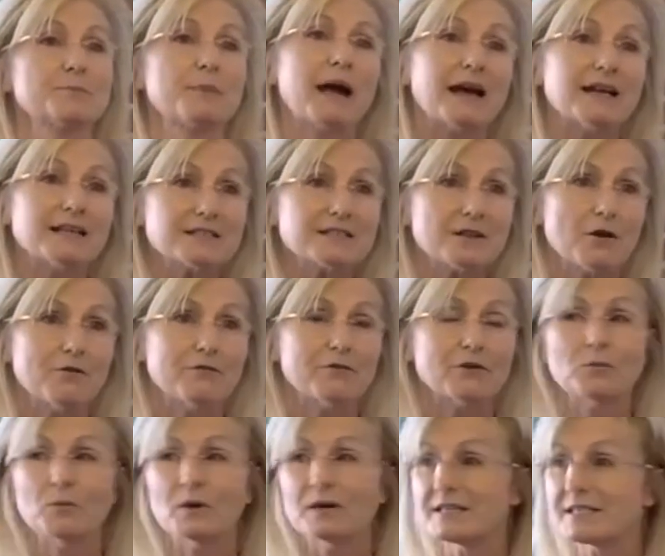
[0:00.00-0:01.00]

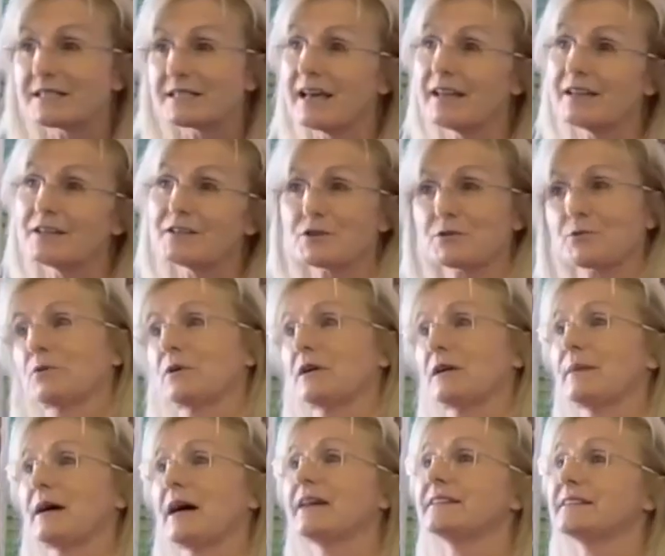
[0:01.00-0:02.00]
Passover, what is that a story
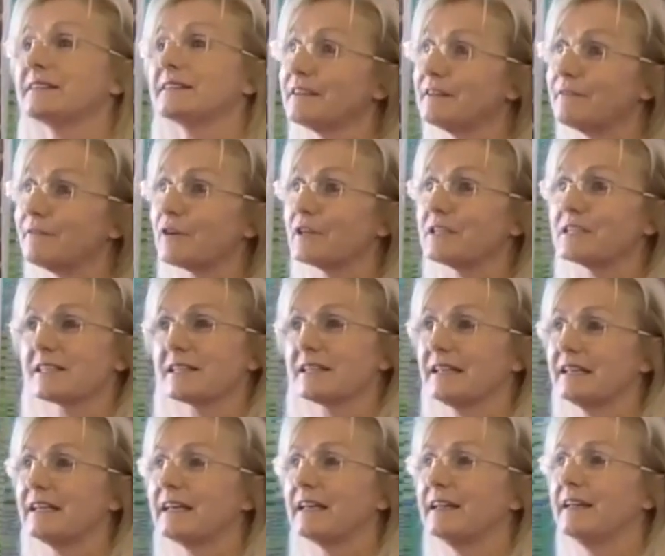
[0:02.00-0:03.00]
about? Deliverance
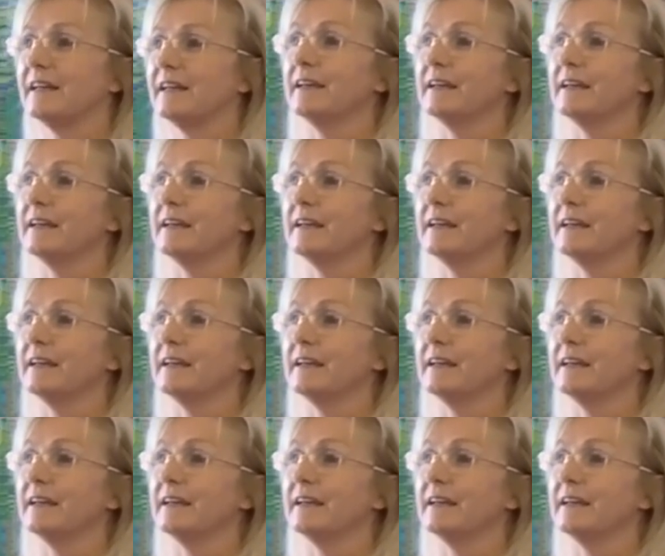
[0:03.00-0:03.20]
again.